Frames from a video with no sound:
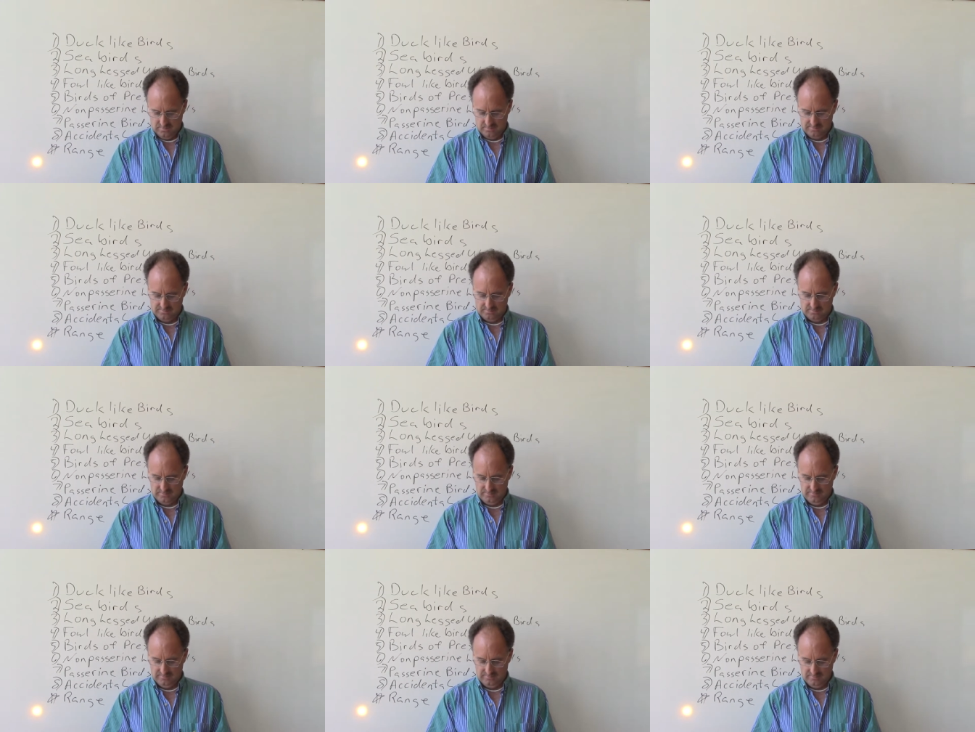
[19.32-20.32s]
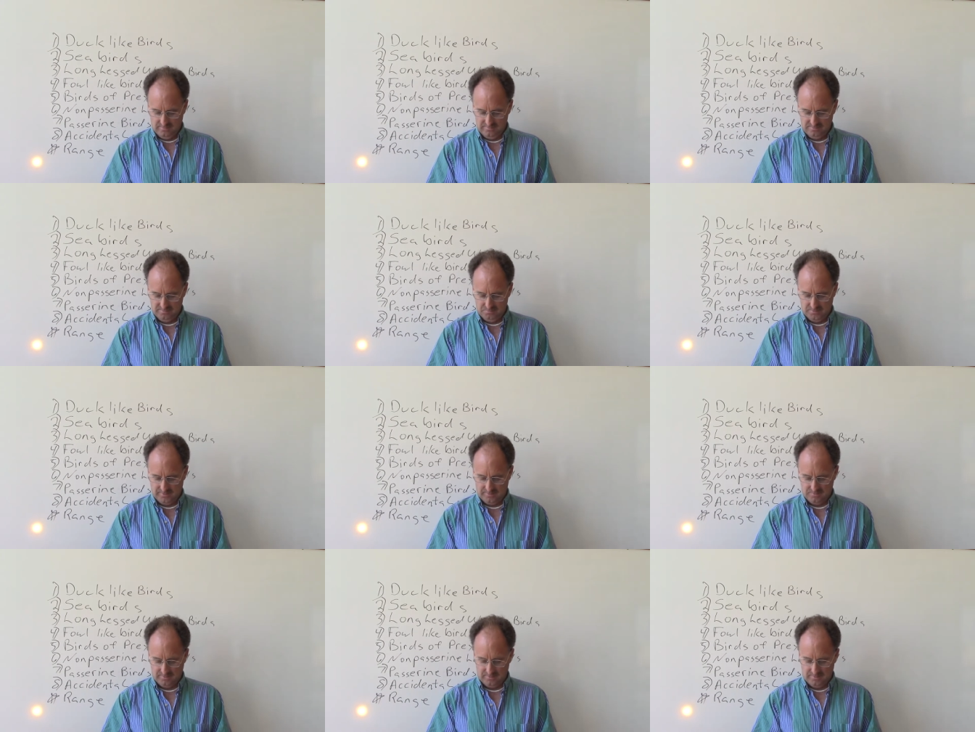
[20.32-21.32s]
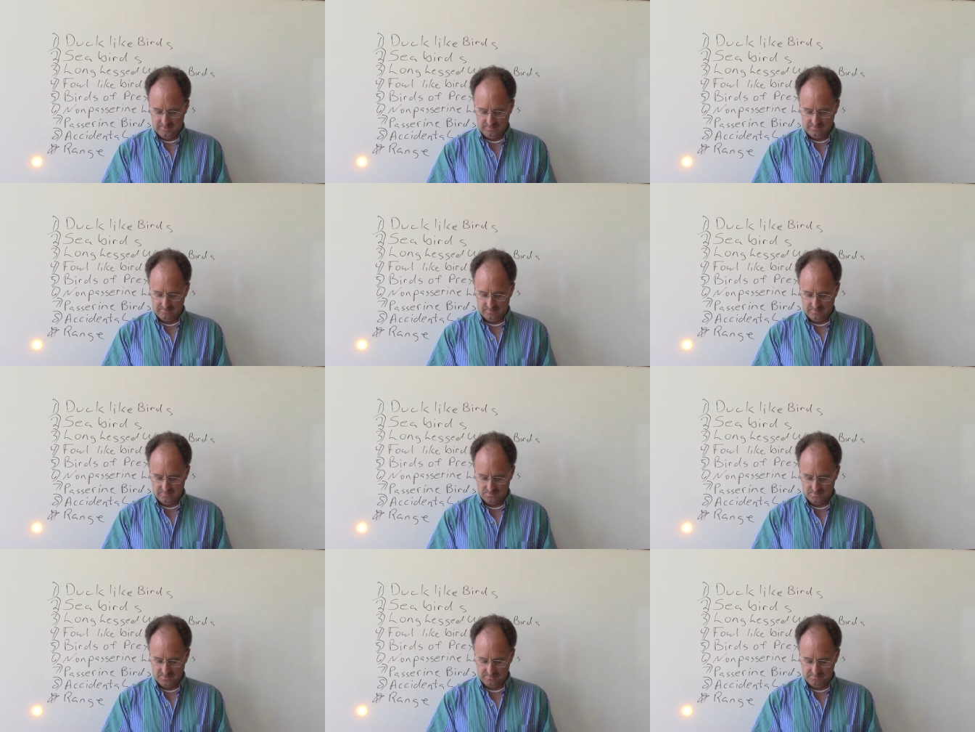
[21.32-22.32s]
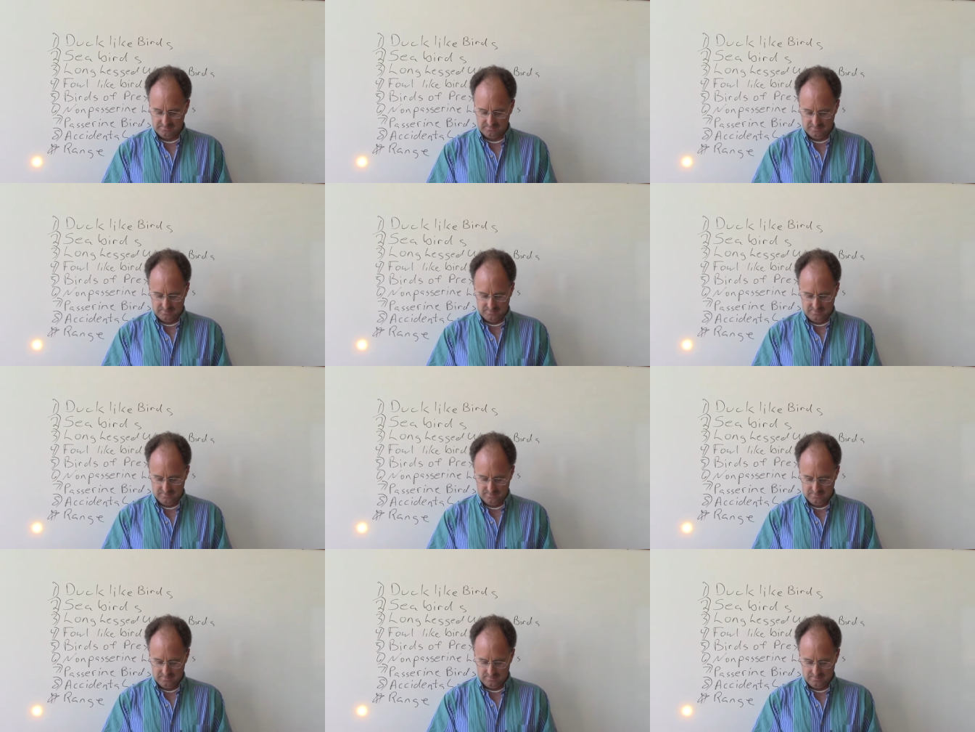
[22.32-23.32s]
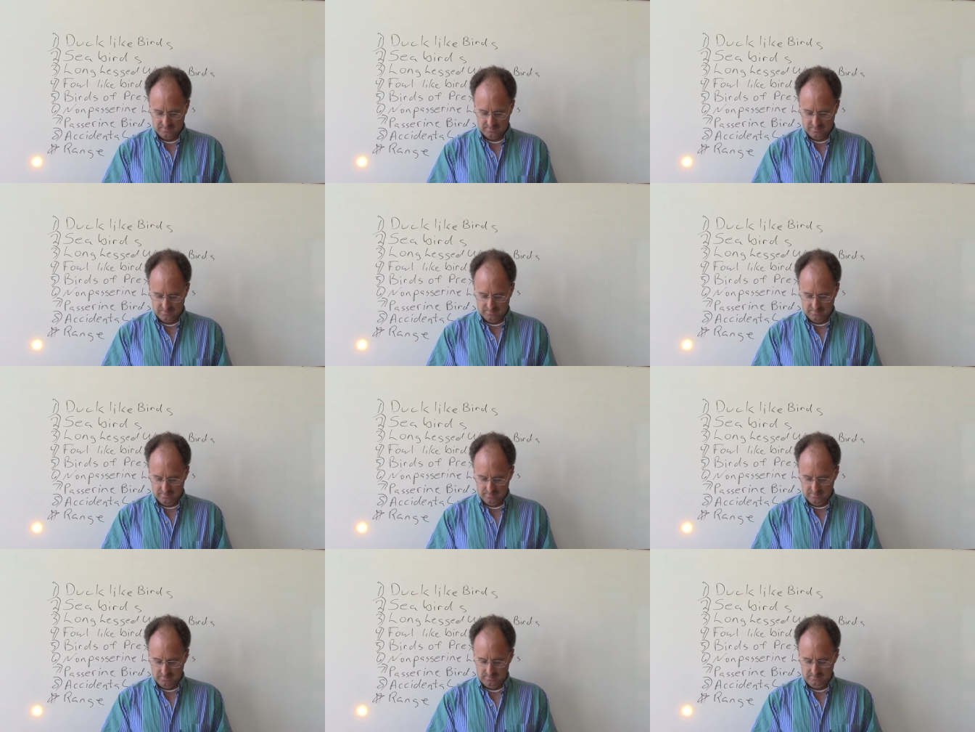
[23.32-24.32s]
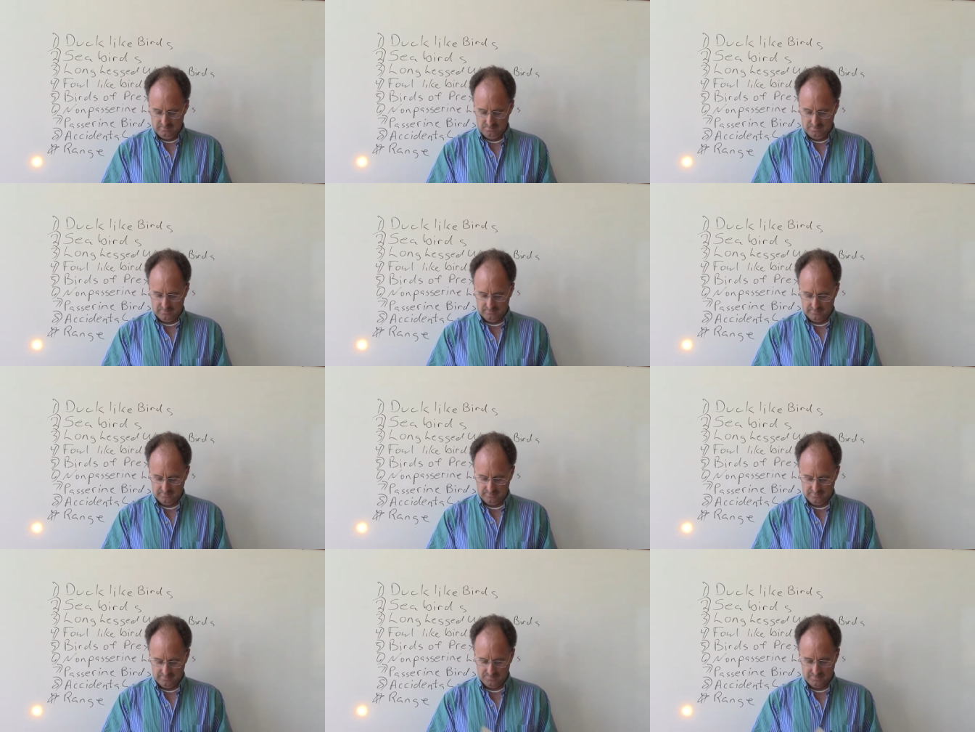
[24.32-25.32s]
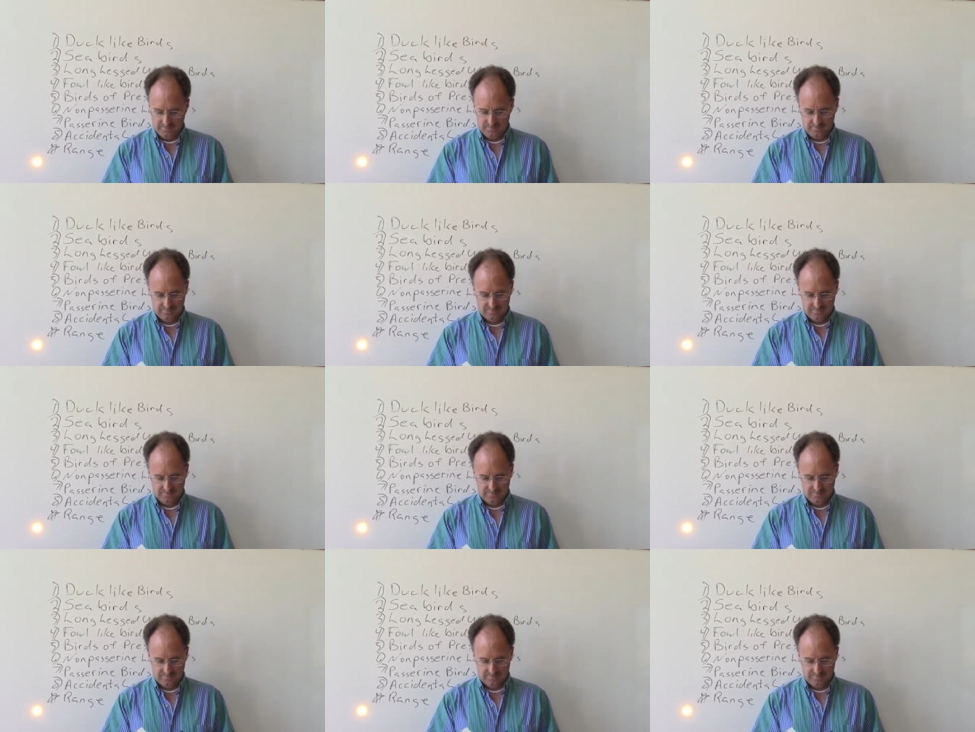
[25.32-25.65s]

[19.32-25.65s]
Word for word: It's a third edition put out by the National Audubon Society. Houghton Mifflin Company.